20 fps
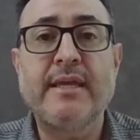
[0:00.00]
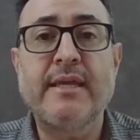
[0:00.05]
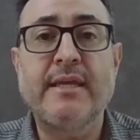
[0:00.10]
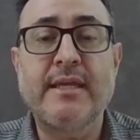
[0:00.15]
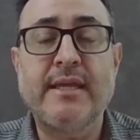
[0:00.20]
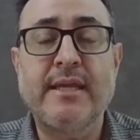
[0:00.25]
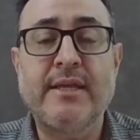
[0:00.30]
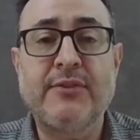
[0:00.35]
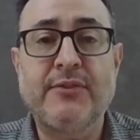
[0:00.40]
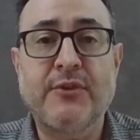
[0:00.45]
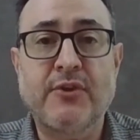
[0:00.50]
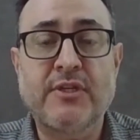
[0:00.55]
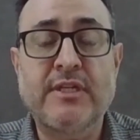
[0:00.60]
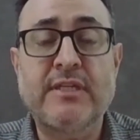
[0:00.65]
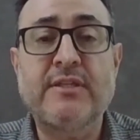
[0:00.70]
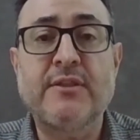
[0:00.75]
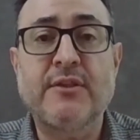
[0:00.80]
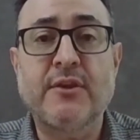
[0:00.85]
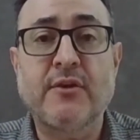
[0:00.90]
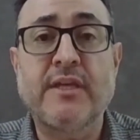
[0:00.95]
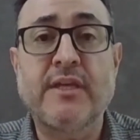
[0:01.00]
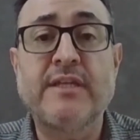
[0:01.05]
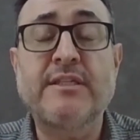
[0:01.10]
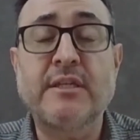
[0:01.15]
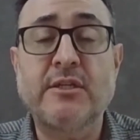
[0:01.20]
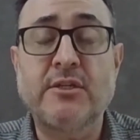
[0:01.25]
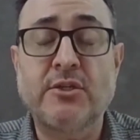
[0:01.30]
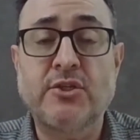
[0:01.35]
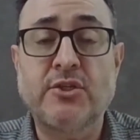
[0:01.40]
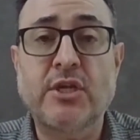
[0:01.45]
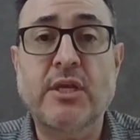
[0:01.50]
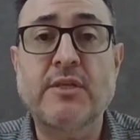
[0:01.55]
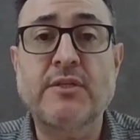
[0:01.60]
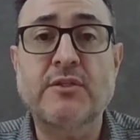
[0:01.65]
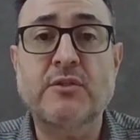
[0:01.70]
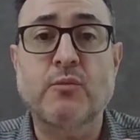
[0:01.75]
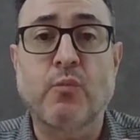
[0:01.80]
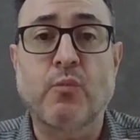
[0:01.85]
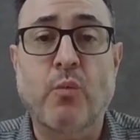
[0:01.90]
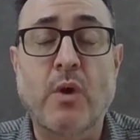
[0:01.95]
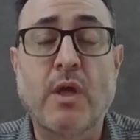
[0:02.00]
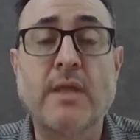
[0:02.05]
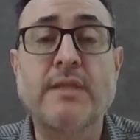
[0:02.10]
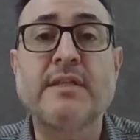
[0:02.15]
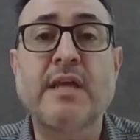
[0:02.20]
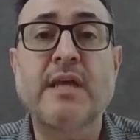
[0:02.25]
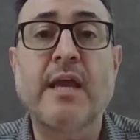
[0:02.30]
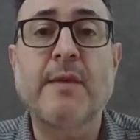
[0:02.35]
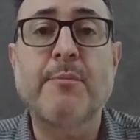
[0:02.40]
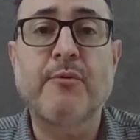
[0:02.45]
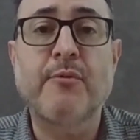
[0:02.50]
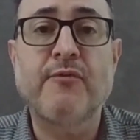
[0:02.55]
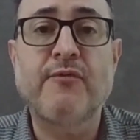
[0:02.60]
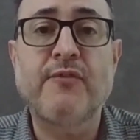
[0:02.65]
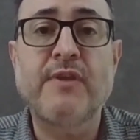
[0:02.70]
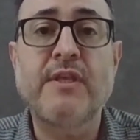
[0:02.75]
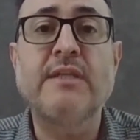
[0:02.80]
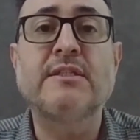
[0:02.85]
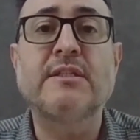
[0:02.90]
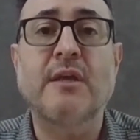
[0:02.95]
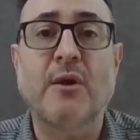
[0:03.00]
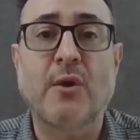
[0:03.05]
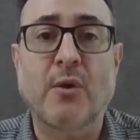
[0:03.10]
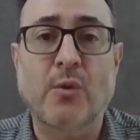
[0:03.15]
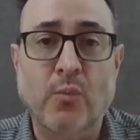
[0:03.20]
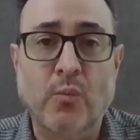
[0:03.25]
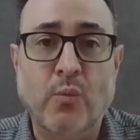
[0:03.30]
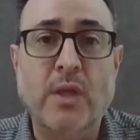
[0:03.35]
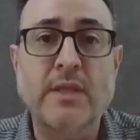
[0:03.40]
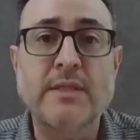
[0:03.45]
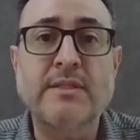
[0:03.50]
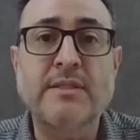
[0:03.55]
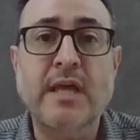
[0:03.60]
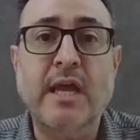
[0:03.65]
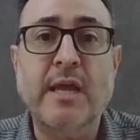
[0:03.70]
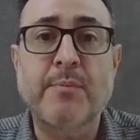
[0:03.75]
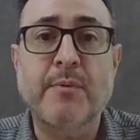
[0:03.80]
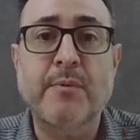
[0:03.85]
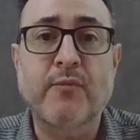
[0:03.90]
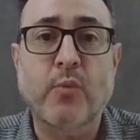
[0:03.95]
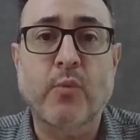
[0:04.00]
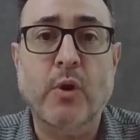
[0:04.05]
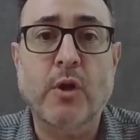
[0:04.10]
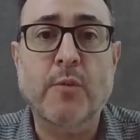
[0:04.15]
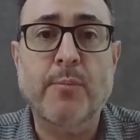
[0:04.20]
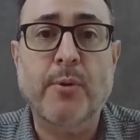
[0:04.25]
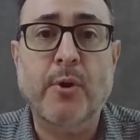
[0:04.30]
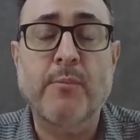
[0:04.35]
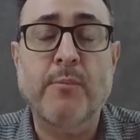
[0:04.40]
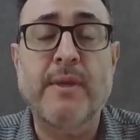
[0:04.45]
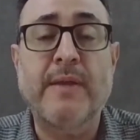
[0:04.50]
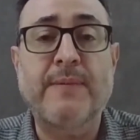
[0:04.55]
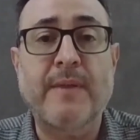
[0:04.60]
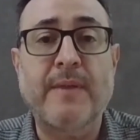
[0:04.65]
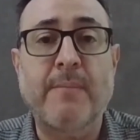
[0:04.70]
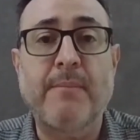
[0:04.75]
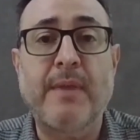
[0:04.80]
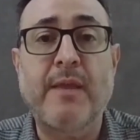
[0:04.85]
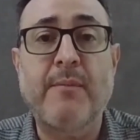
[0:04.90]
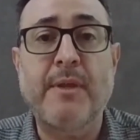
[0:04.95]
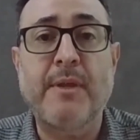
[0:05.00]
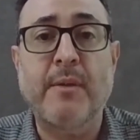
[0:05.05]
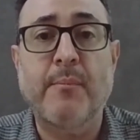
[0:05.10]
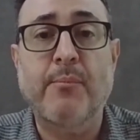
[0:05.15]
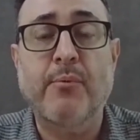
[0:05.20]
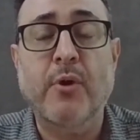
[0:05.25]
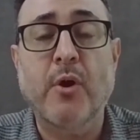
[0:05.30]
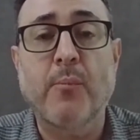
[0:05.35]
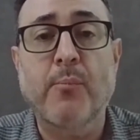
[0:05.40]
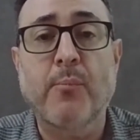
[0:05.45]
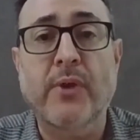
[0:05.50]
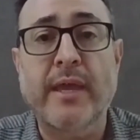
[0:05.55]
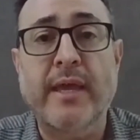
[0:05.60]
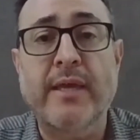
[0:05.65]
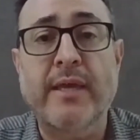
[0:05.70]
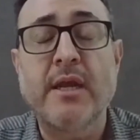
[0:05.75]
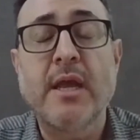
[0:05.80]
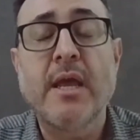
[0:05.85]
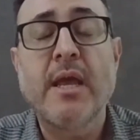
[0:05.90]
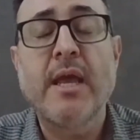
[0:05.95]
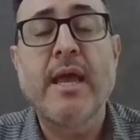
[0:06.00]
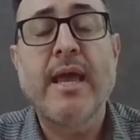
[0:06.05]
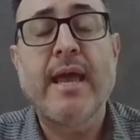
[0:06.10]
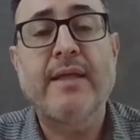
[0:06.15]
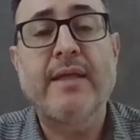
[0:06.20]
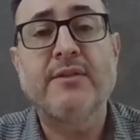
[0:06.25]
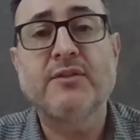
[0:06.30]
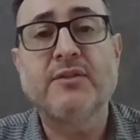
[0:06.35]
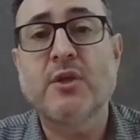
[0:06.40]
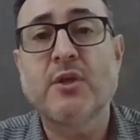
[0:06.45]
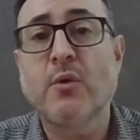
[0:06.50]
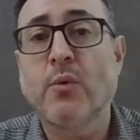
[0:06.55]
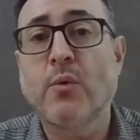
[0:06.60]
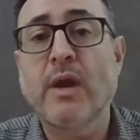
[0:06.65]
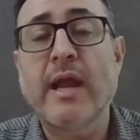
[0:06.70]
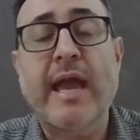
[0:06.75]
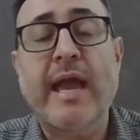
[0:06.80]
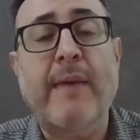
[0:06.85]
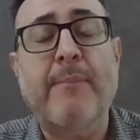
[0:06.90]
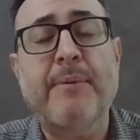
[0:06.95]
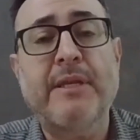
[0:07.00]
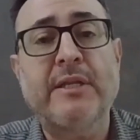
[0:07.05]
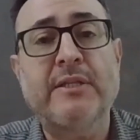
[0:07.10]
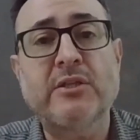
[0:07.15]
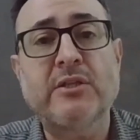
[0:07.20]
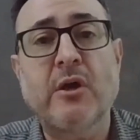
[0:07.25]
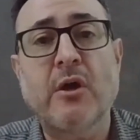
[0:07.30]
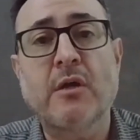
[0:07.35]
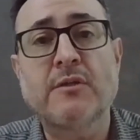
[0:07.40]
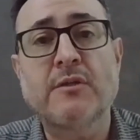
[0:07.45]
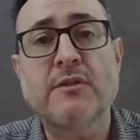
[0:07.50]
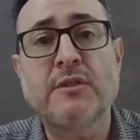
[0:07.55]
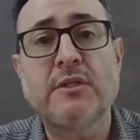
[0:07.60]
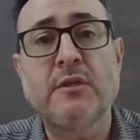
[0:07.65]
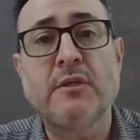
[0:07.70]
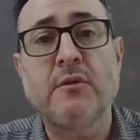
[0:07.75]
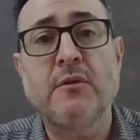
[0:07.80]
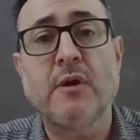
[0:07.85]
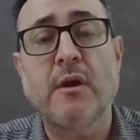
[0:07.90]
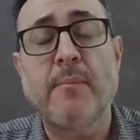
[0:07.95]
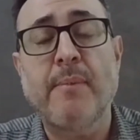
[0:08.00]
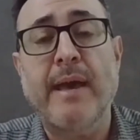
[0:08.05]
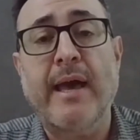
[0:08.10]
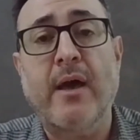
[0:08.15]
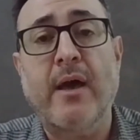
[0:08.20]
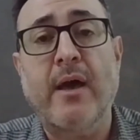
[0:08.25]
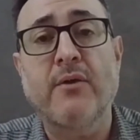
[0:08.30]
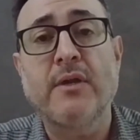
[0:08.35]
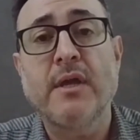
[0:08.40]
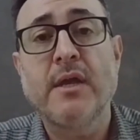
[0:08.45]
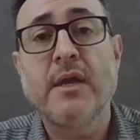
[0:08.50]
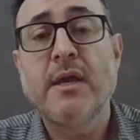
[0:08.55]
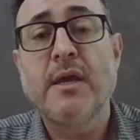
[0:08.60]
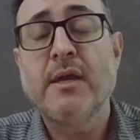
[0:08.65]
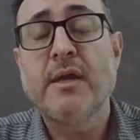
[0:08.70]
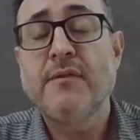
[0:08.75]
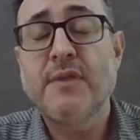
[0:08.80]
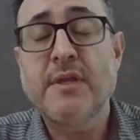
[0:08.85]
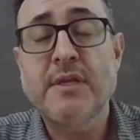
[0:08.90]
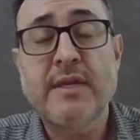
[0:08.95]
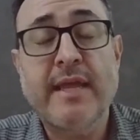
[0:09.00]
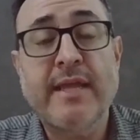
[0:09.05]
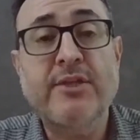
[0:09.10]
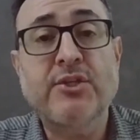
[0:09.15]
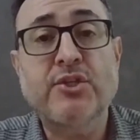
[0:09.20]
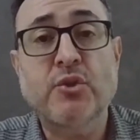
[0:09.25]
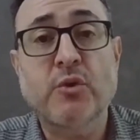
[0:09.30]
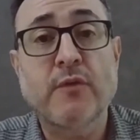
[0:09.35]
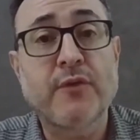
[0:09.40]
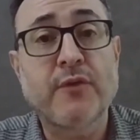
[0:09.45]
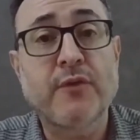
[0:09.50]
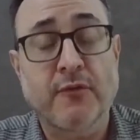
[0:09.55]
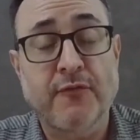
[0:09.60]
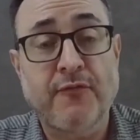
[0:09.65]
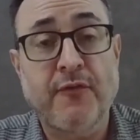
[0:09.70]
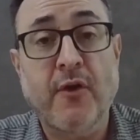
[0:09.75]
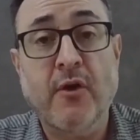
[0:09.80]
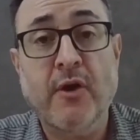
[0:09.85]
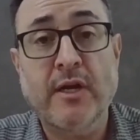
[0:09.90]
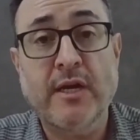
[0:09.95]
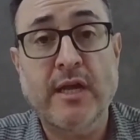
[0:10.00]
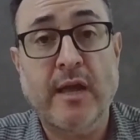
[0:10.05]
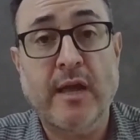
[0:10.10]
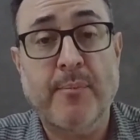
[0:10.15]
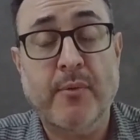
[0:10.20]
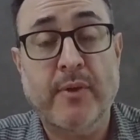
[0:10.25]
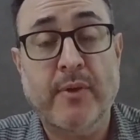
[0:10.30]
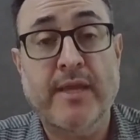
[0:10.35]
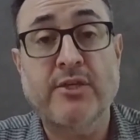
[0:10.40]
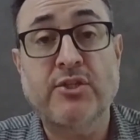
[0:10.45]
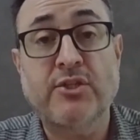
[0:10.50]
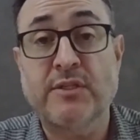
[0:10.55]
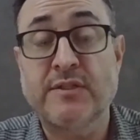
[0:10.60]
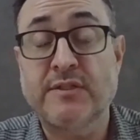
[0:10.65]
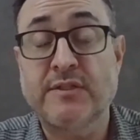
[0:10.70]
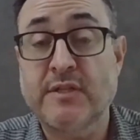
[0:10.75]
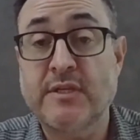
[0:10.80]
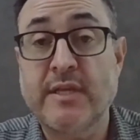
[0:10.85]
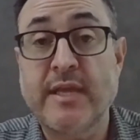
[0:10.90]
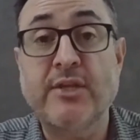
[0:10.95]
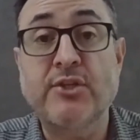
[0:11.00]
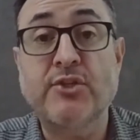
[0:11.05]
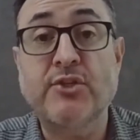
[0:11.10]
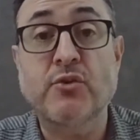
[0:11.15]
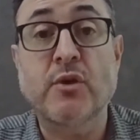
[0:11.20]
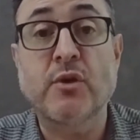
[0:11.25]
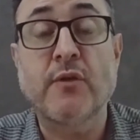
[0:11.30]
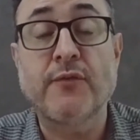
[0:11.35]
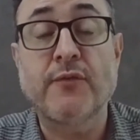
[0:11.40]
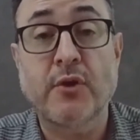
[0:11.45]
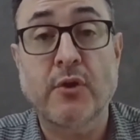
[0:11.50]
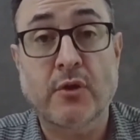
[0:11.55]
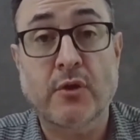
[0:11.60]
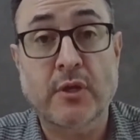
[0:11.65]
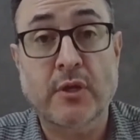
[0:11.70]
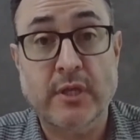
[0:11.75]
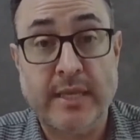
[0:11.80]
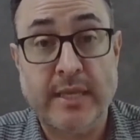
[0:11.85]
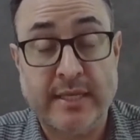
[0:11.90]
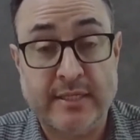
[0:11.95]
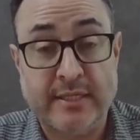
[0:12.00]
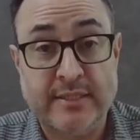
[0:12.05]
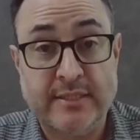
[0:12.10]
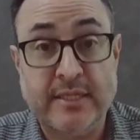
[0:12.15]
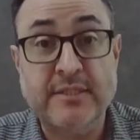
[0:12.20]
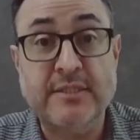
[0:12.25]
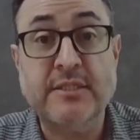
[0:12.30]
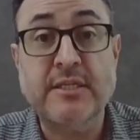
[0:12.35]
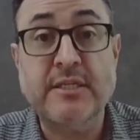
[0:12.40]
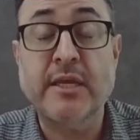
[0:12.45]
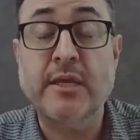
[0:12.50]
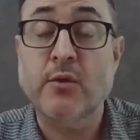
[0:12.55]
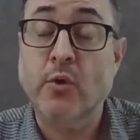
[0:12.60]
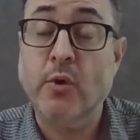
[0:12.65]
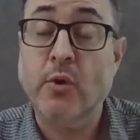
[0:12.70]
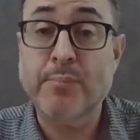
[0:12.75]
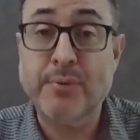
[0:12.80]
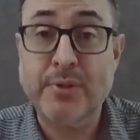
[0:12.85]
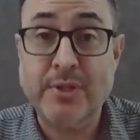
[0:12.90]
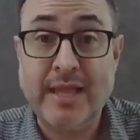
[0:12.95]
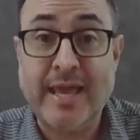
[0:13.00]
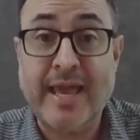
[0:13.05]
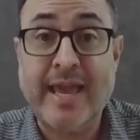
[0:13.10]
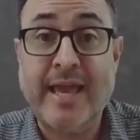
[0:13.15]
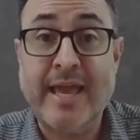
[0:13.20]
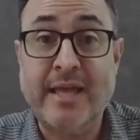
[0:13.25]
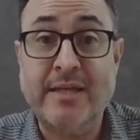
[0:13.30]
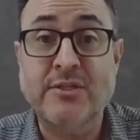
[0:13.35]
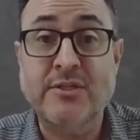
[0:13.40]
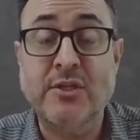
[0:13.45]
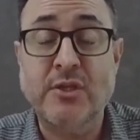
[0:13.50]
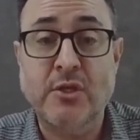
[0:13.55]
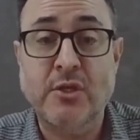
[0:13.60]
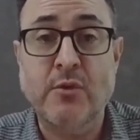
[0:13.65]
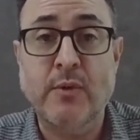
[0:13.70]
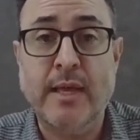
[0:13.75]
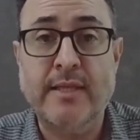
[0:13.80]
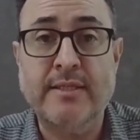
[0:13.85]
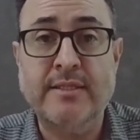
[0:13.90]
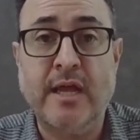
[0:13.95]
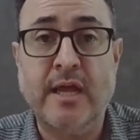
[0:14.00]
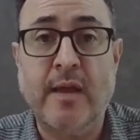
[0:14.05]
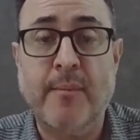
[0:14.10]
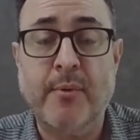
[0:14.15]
there isn't just one type of visa or one type of work permit that may be appropriate. And so we're happy to talk to you about the nature of your foreign operations, the nature of your existing or planned US